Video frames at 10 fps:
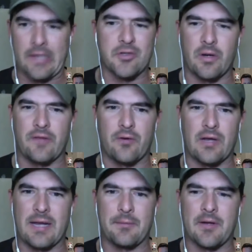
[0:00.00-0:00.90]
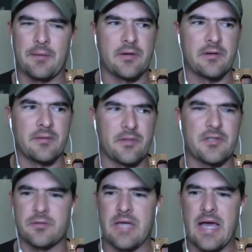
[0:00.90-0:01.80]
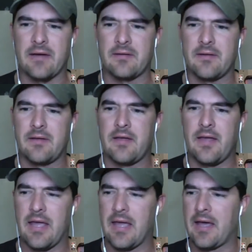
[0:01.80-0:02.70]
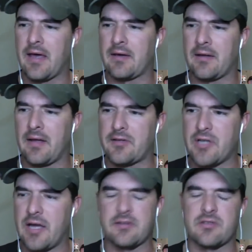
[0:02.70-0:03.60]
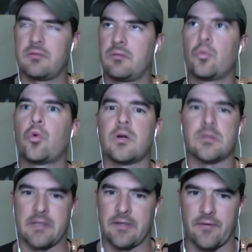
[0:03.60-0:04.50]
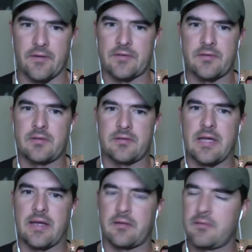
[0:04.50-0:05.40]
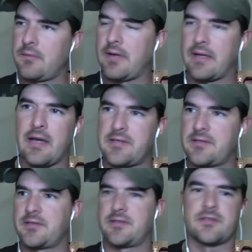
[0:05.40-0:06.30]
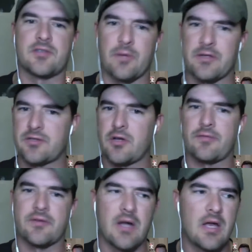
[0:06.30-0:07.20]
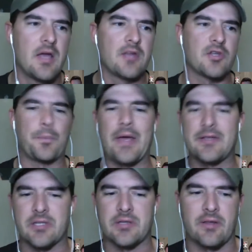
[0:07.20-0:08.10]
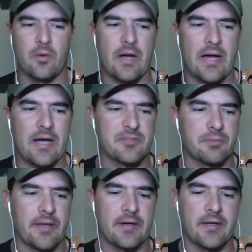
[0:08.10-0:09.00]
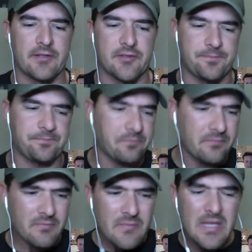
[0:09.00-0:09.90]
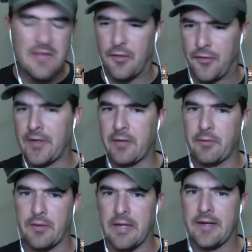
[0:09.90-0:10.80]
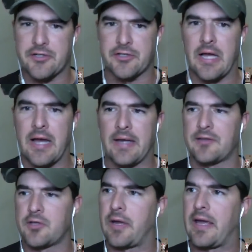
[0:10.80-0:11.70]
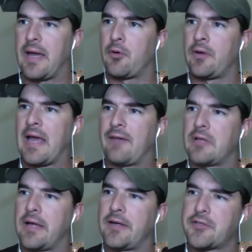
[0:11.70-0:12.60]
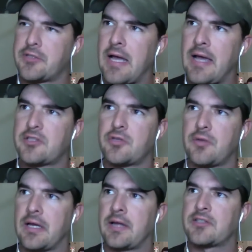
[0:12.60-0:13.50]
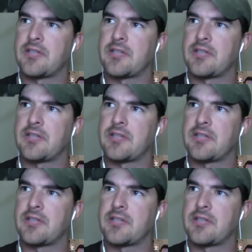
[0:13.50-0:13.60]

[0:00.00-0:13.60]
regular 24. Like, I'm gonna, I'm gonna, I'm gonna shoot that. And I shot it just world of difference. It's like, my gosh, this is just so much softer. So basically, the way I explain it is, the theory with a lighter slide is okay, I'm going to have a lighter slide so the gun